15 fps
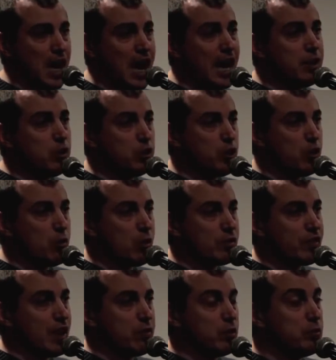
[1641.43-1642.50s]
I don't know
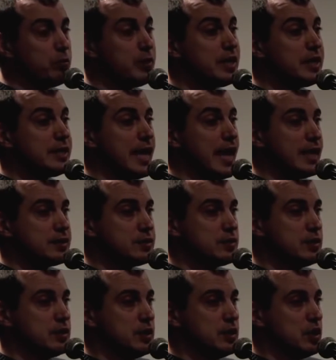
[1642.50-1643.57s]
what that will be
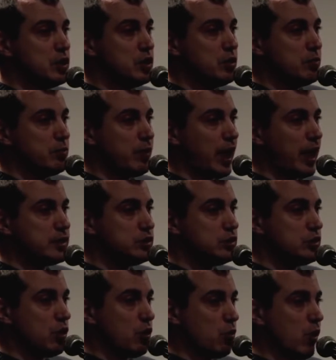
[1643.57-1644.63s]
yet, but I
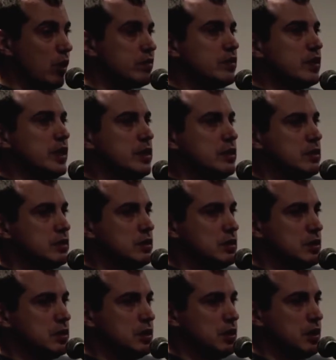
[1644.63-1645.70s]
do know one thing.
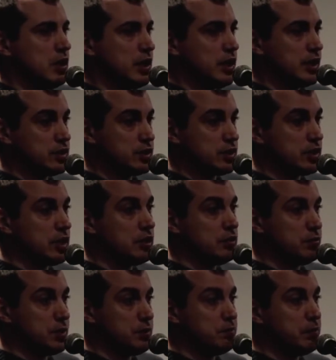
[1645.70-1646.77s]
It's going to
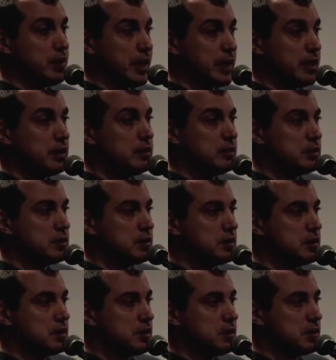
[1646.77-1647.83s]
be big.
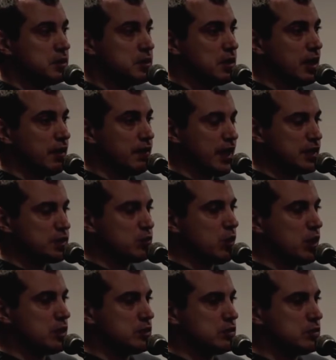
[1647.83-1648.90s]
And that's
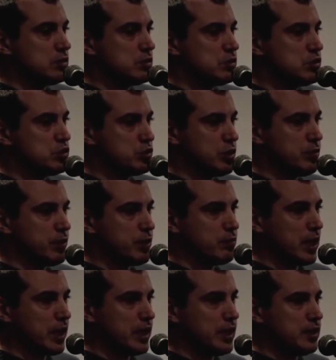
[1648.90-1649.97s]
what streaming
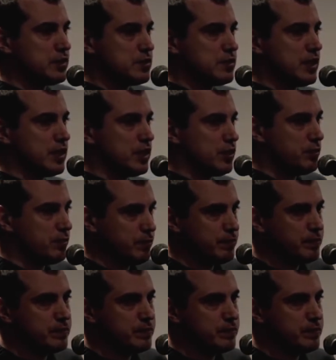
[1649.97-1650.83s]
money is. Thank you.